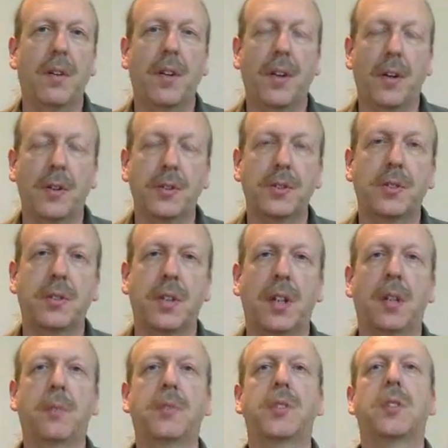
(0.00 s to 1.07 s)
for those
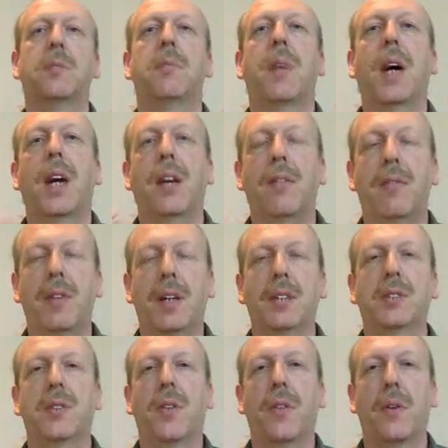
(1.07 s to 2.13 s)
dreams to
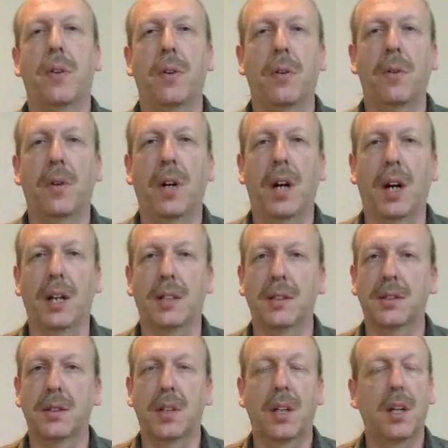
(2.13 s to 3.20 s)
manifest through
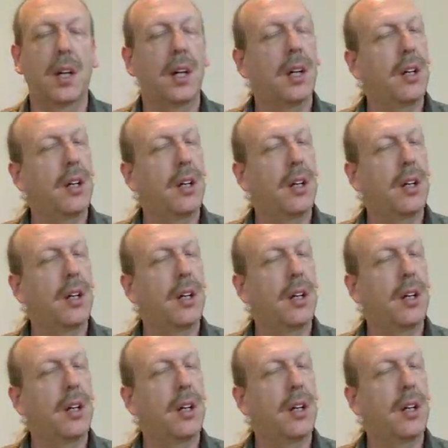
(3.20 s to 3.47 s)
us.